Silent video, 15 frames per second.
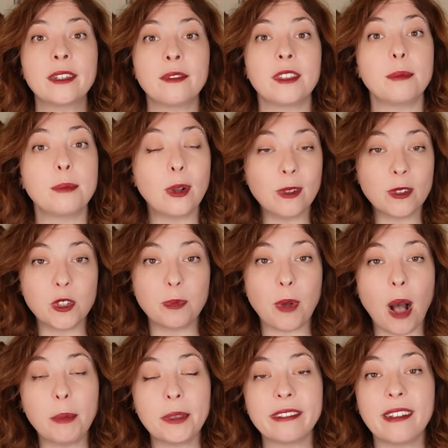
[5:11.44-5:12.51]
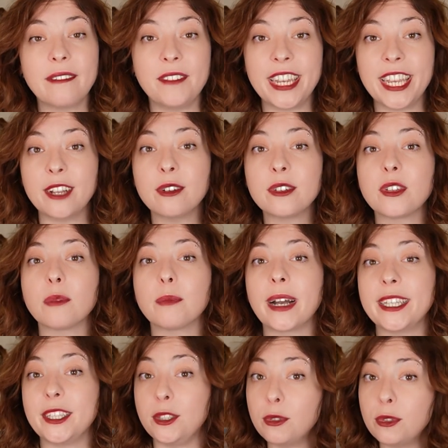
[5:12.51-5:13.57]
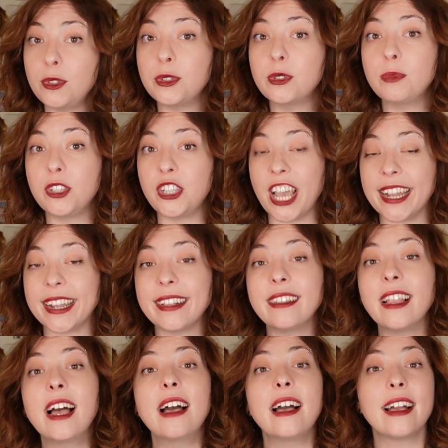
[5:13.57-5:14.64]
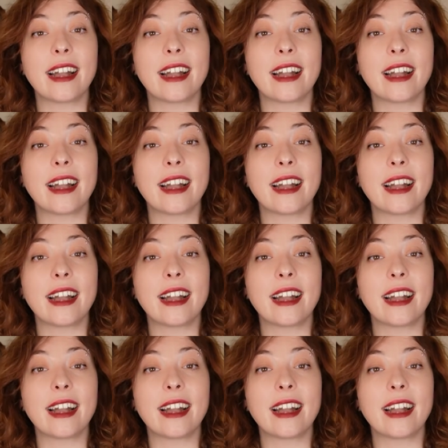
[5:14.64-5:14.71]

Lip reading: of the most popular videos on my YouTube channel,